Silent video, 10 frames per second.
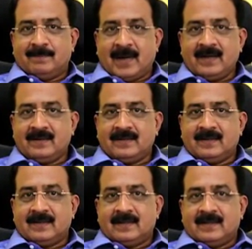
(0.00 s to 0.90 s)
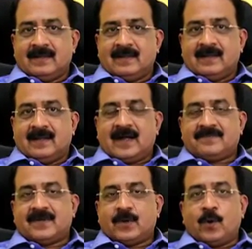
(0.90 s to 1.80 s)
But
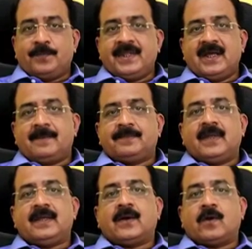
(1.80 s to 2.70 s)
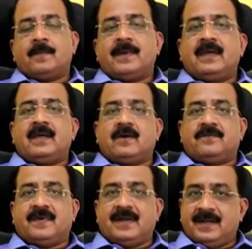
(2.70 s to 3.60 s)
after opening up the economy
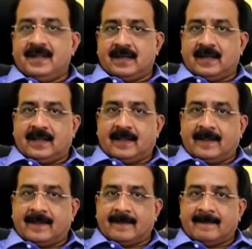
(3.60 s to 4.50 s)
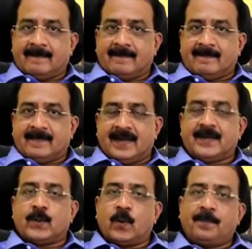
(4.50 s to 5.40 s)
of India,
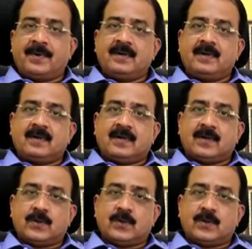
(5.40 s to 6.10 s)
it opened